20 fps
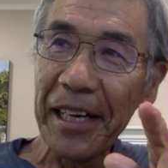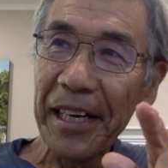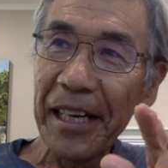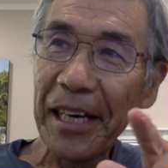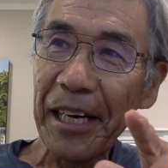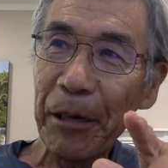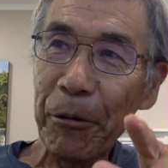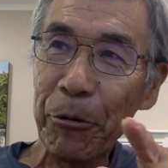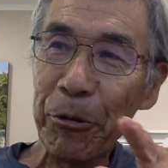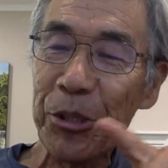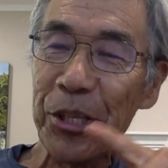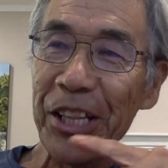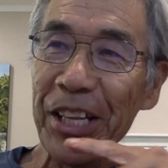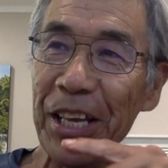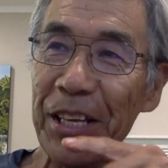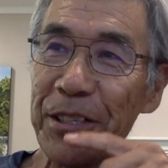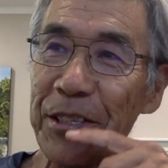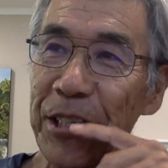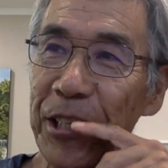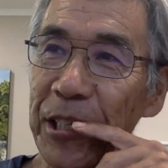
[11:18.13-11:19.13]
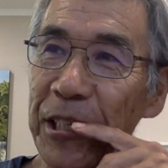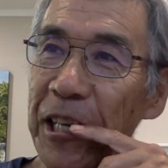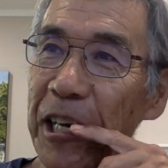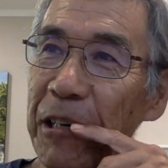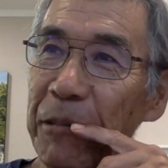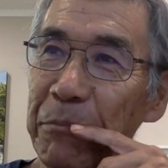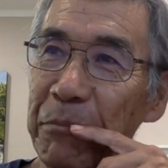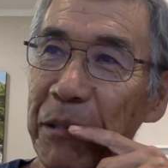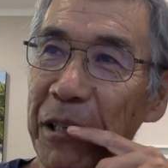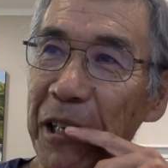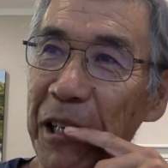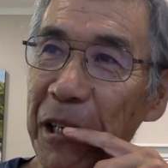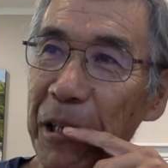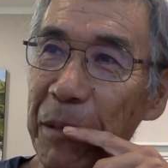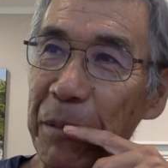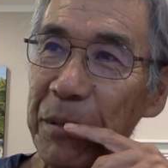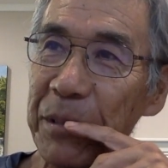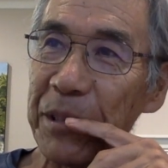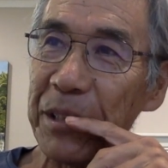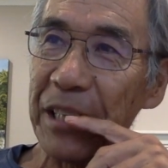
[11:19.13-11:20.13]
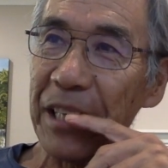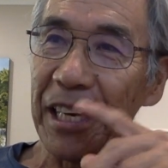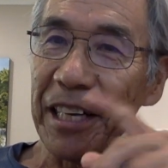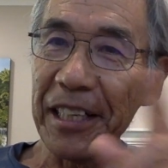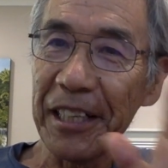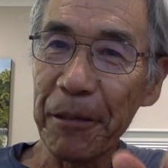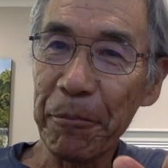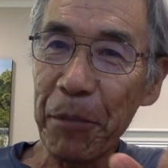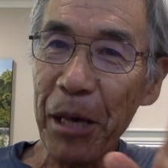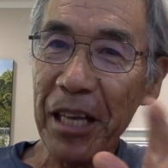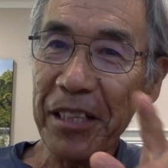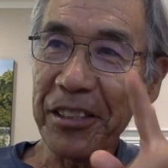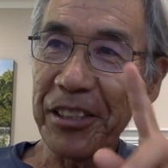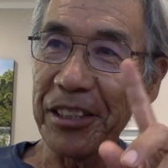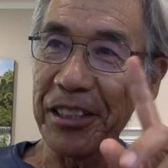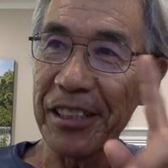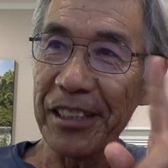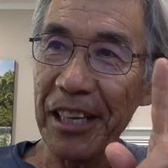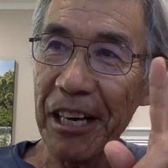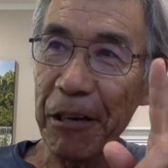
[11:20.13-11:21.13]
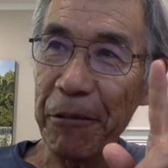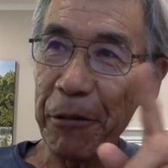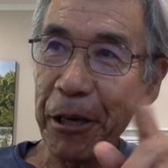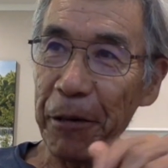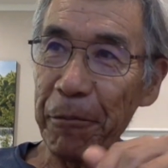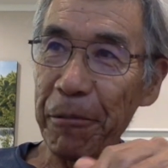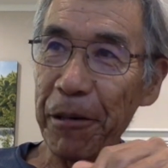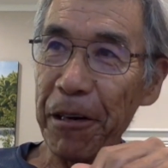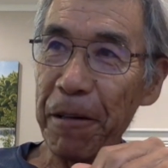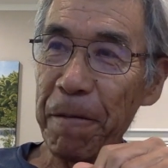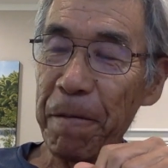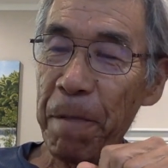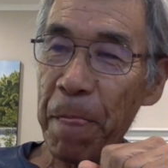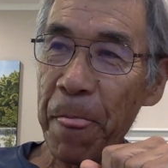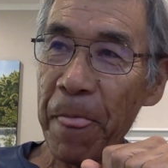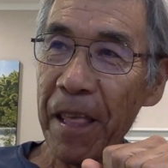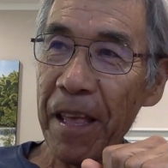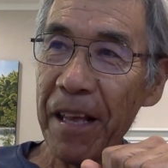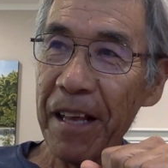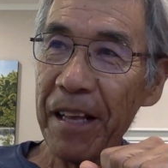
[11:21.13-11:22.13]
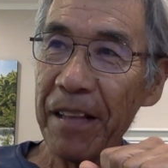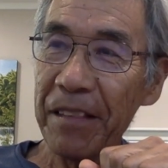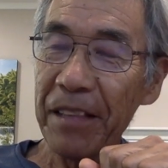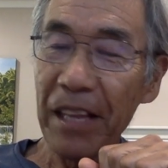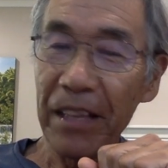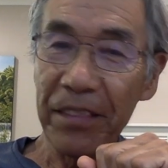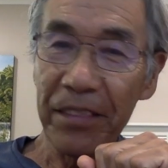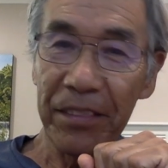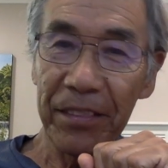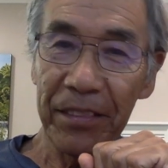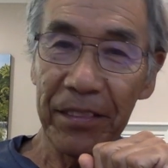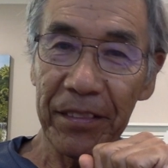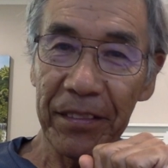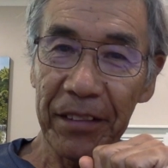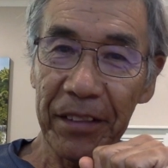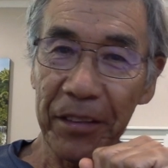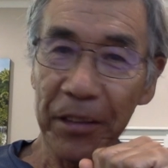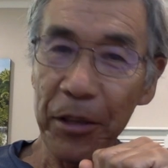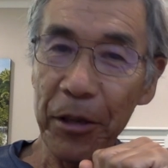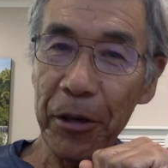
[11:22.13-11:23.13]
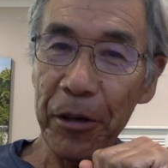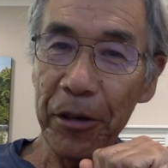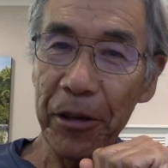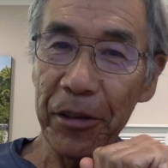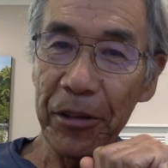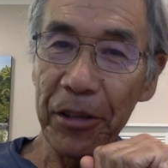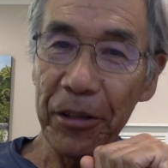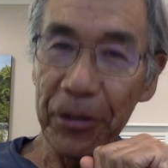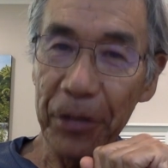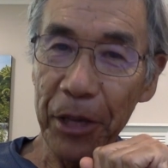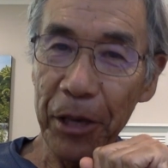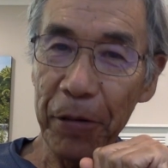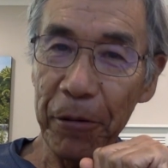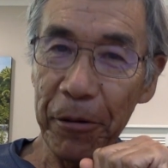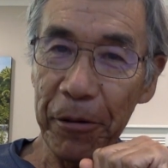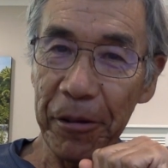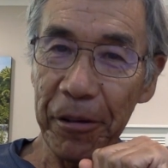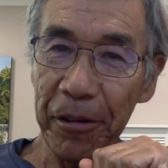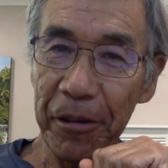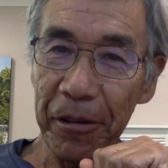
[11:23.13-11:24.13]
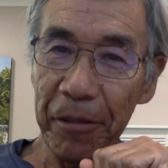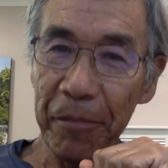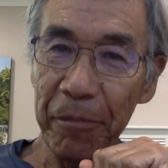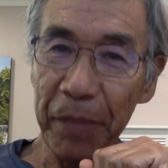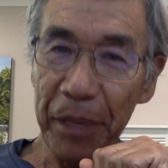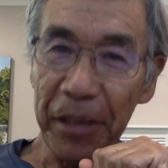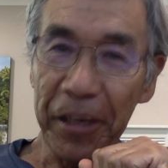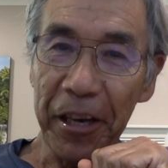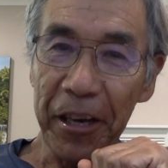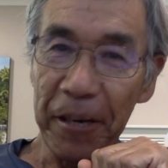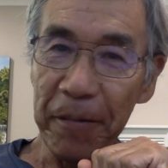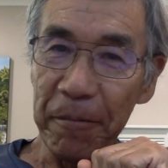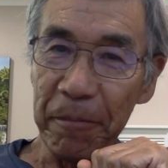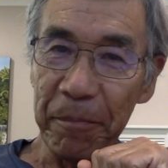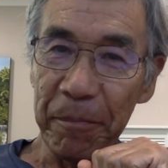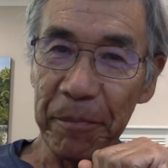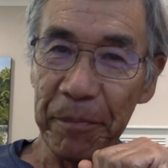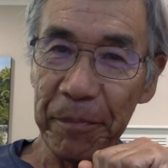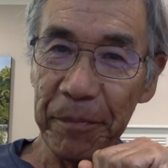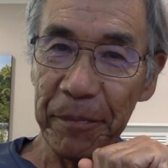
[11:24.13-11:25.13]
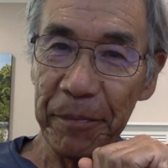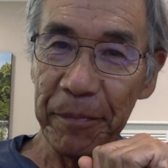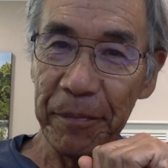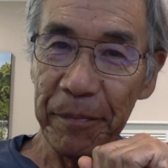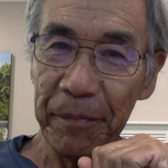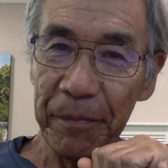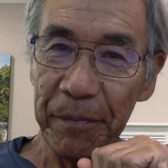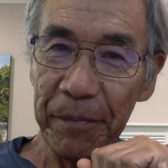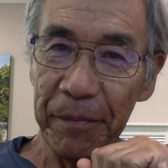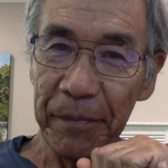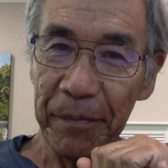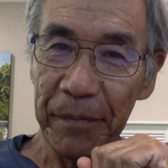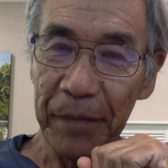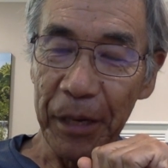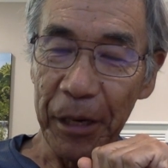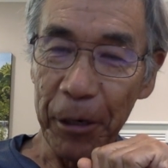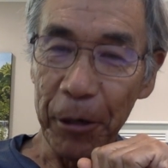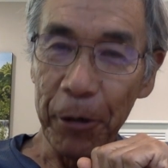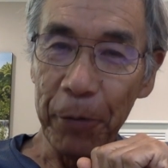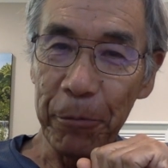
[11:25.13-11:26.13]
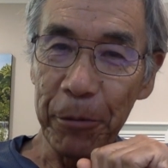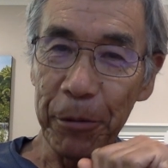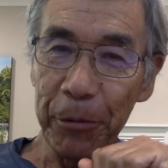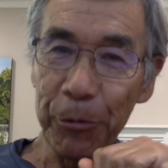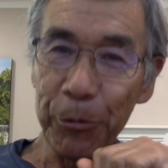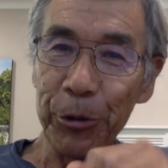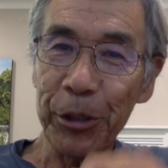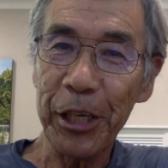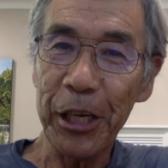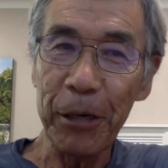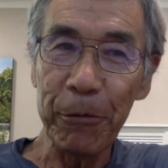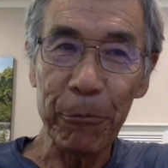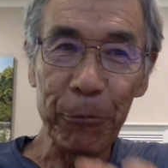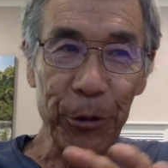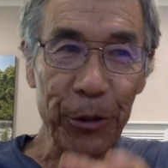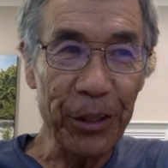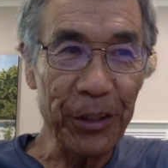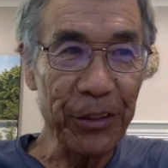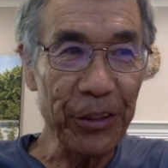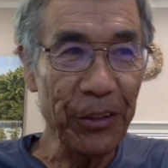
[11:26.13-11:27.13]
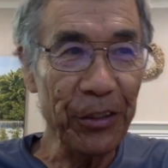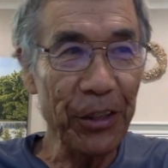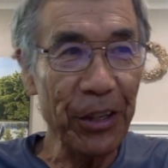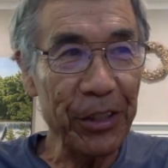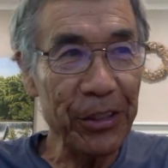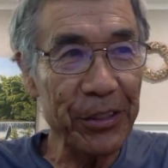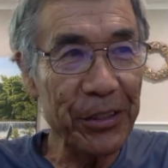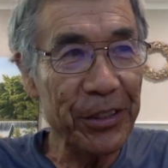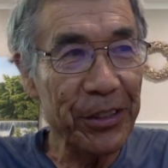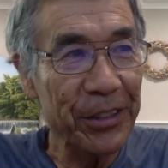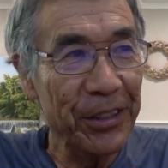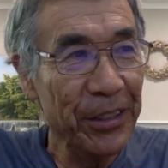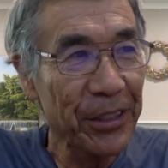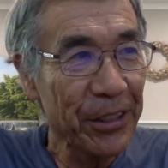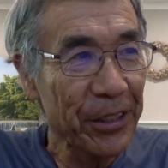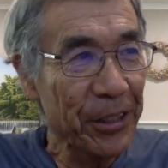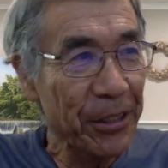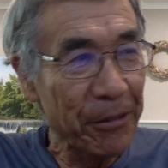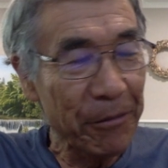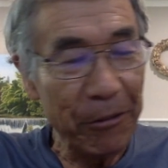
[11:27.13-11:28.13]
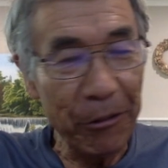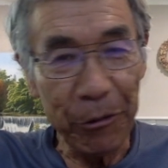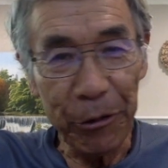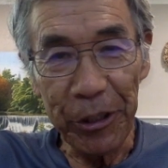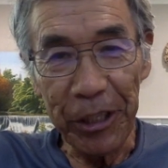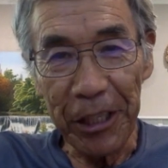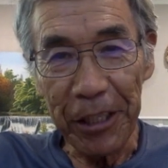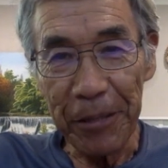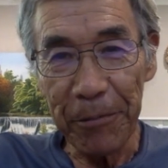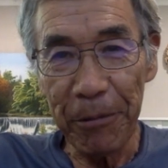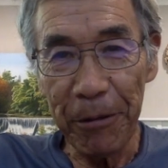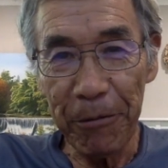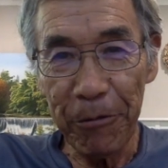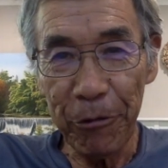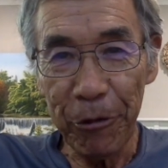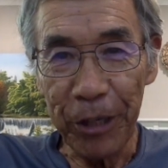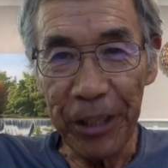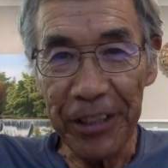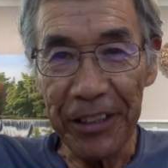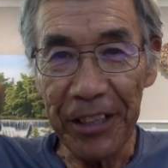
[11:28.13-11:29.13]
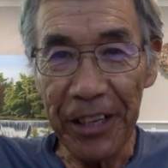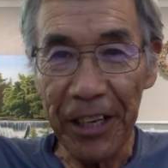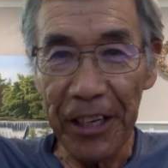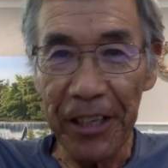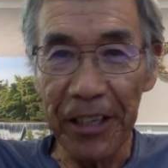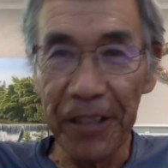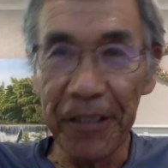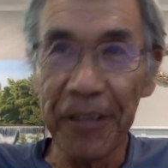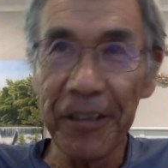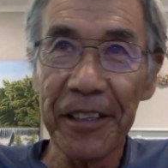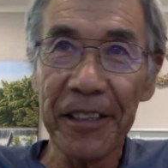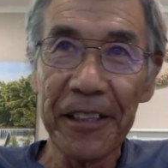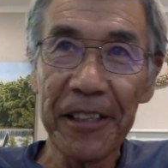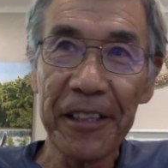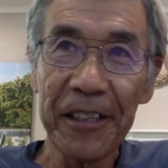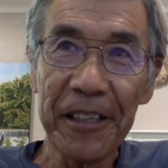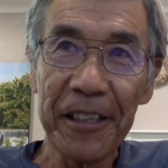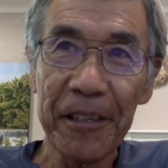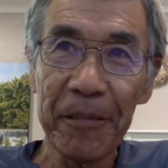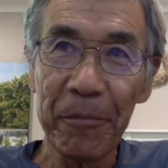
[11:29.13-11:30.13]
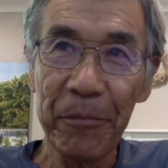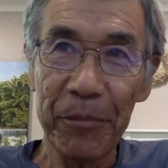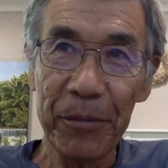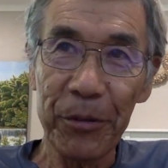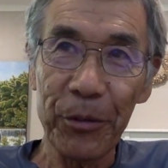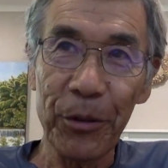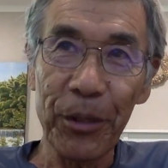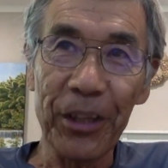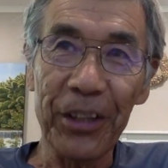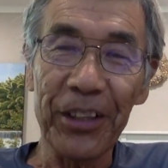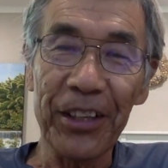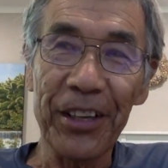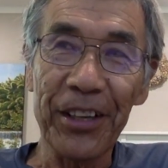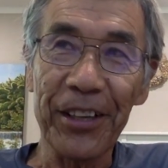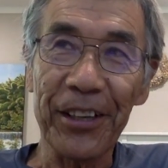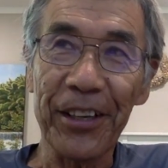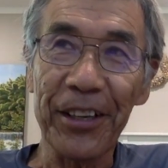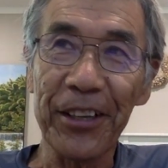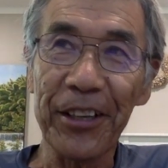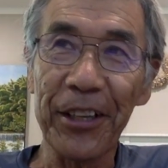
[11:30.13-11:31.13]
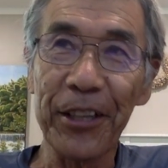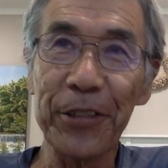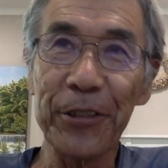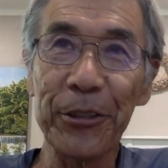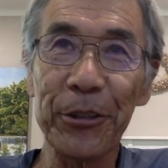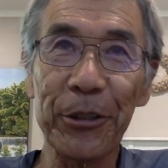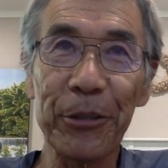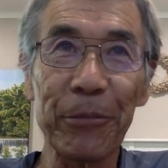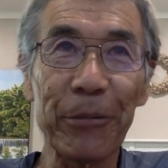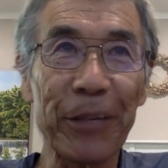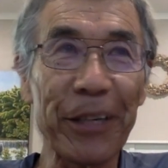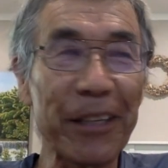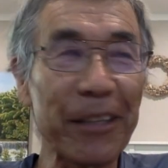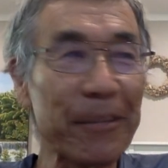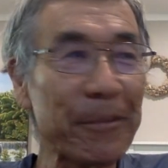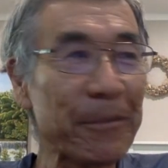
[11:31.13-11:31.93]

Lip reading: I was lazy enough, perhaps, and imagine, however, that the day may come. I hope it will come within the next few years before I die, so that I can enjoy my